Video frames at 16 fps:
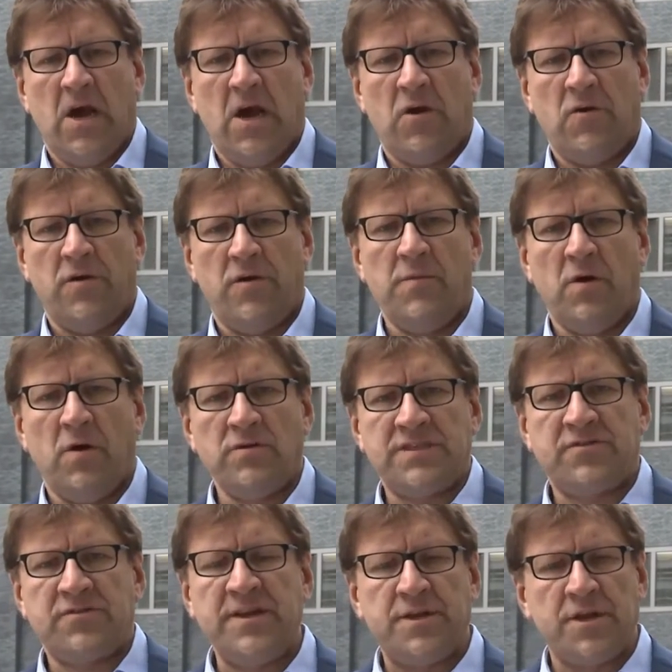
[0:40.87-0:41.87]
Our
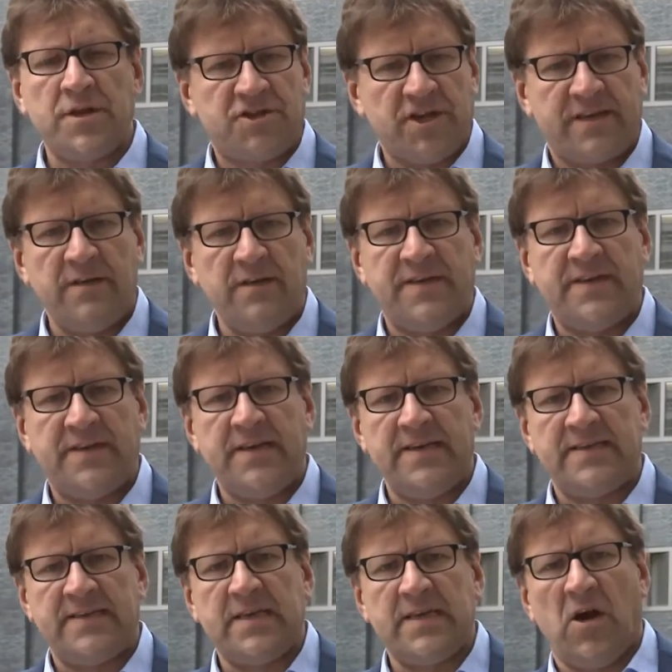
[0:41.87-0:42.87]
most research
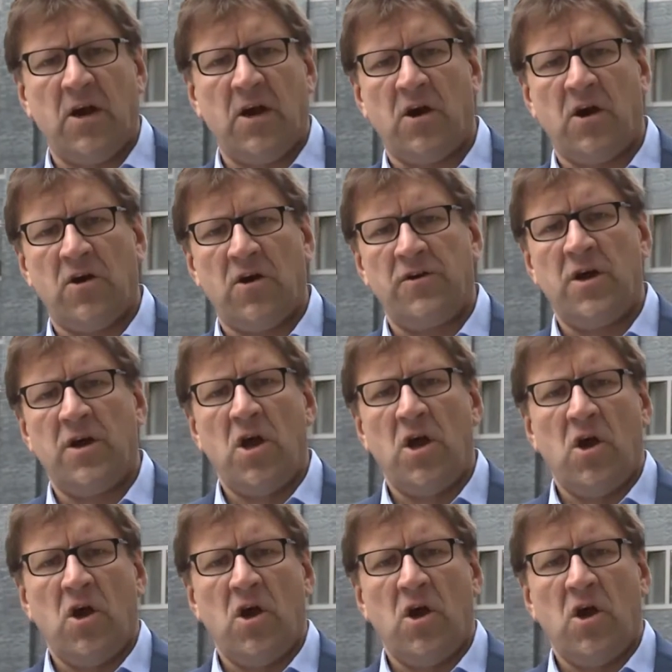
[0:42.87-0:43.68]
activities are